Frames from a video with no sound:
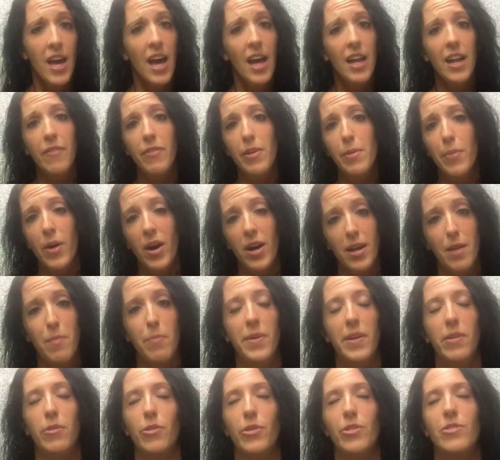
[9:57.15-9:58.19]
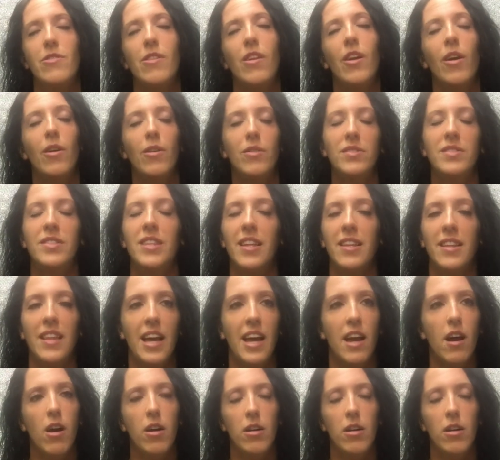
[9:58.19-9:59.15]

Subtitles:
and every bodybuilder knows that like